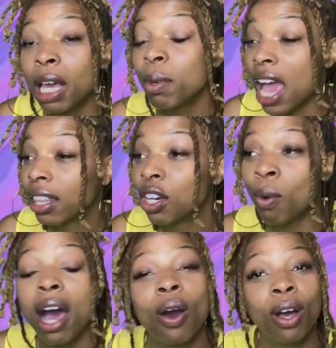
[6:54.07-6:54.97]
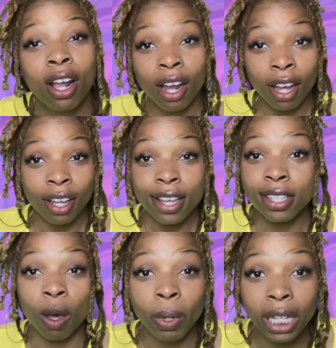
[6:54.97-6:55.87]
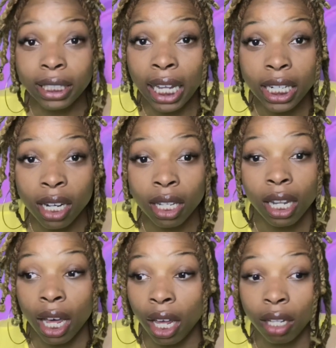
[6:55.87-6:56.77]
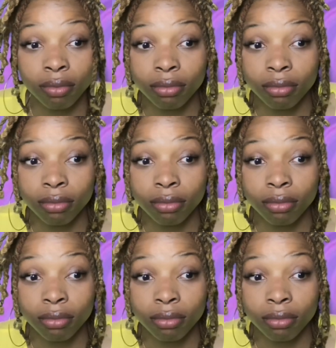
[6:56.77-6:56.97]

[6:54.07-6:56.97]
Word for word: We have to go out. So we looking at each other like,